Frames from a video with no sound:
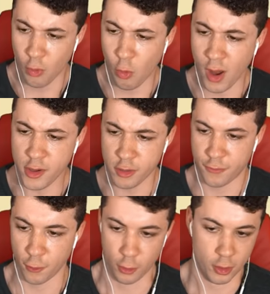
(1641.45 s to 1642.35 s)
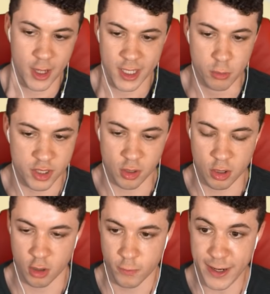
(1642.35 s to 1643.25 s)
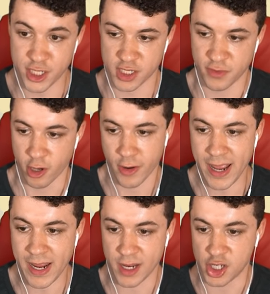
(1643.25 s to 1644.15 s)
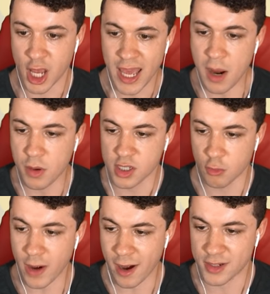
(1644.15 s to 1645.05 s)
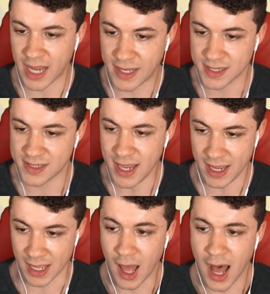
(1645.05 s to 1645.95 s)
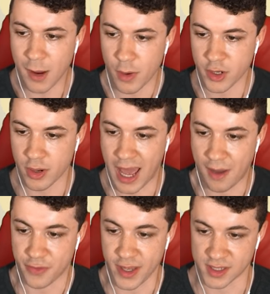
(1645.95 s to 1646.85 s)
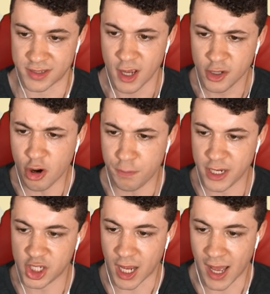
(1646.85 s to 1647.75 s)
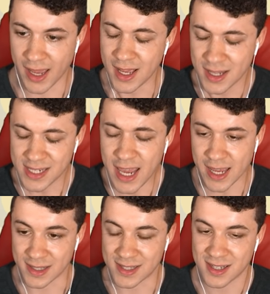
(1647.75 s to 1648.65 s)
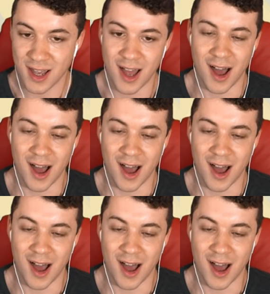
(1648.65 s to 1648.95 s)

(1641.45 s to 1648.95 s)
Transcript: Wonderful! You were so courageous for your age. It was a rare sight to see. I want you to have this. Don't be shy. Take it!